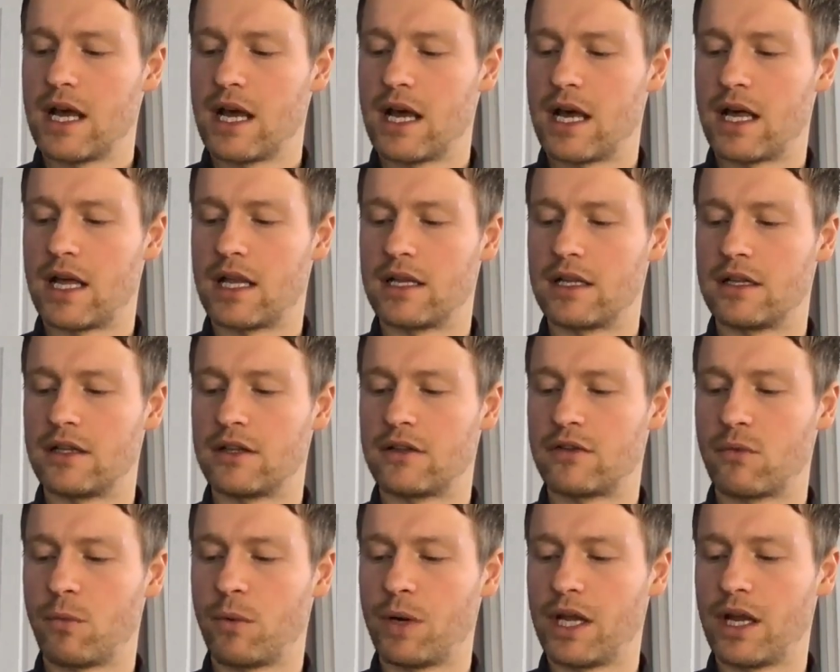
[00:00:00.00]
And
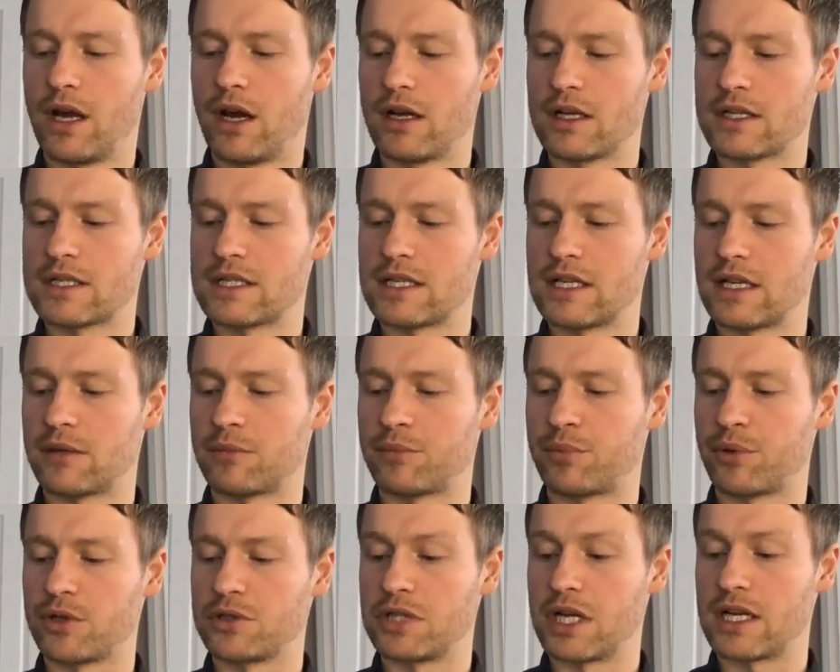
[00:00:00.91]
we are seeing
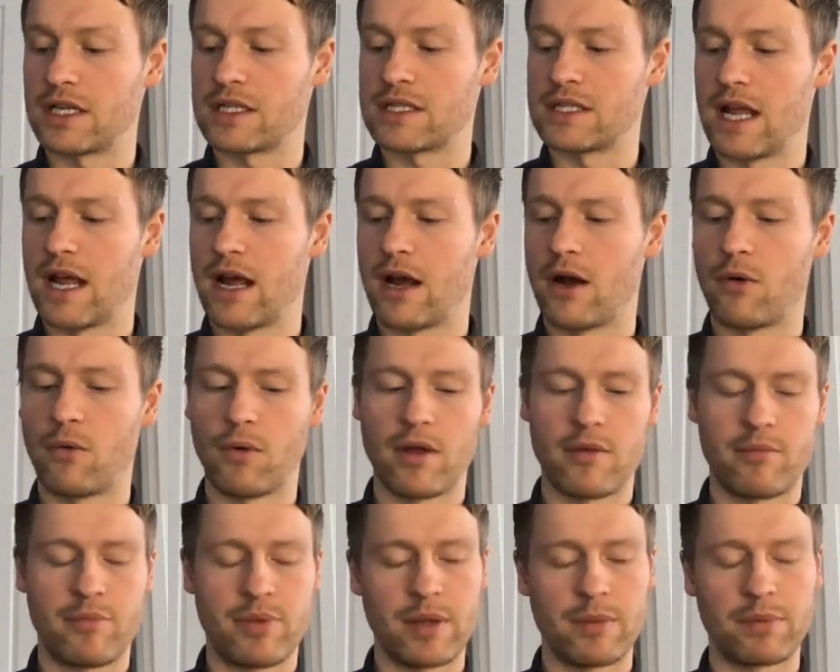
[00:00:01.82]
projects now
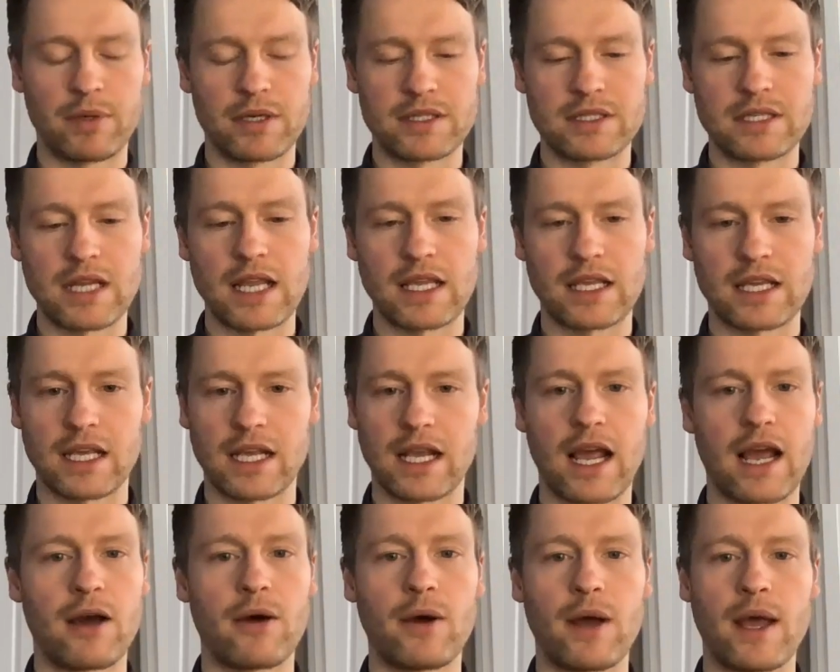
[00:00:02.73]
where people are taking
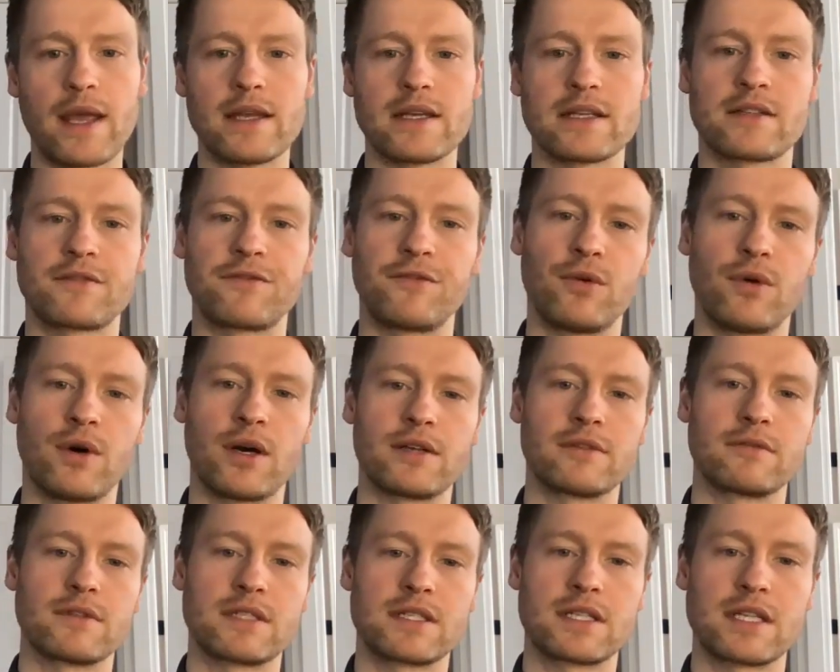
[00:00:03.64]
out
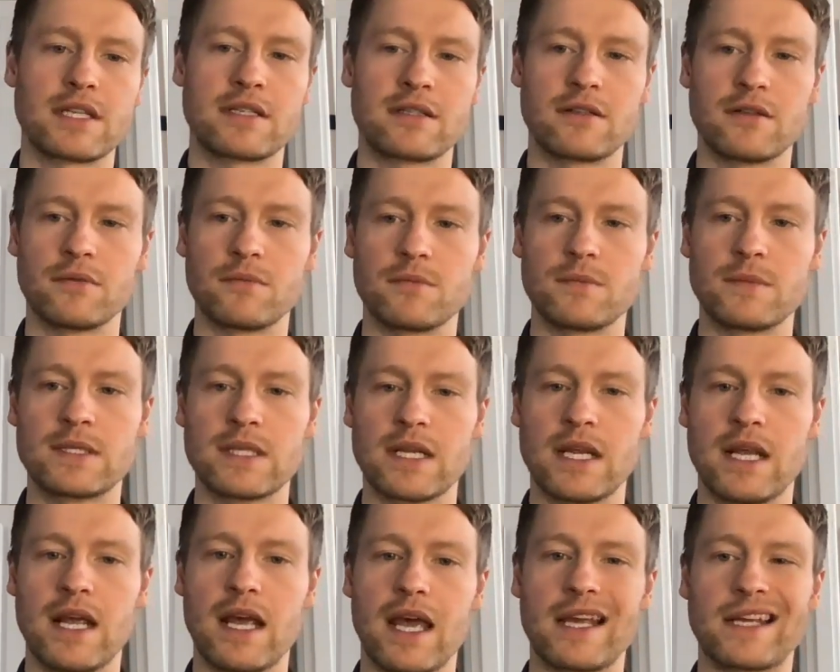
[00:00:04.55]
AS400 systems,
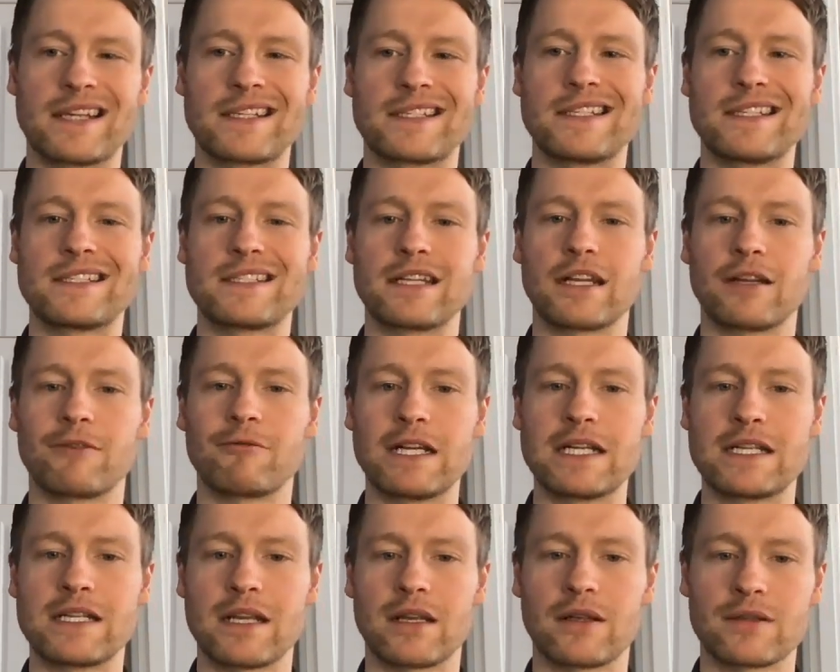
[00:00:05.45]
existing
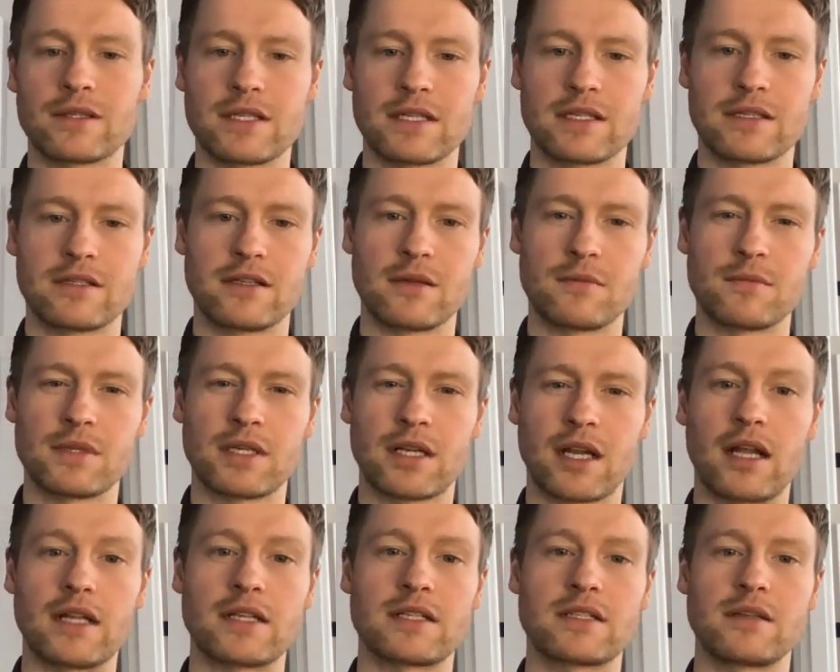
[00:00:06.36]
retail systems,
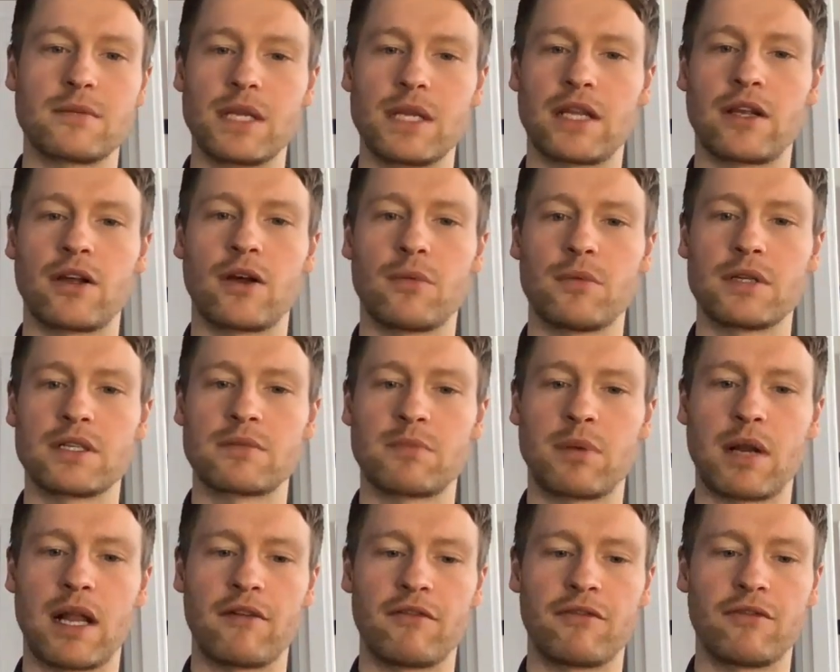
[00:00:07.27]
custom e-commerce
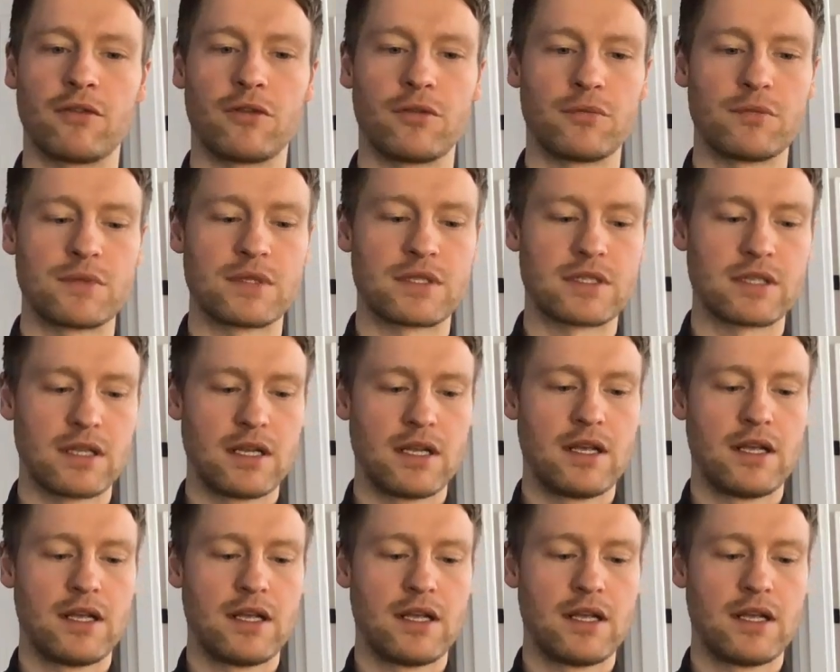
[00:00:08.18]
platforms,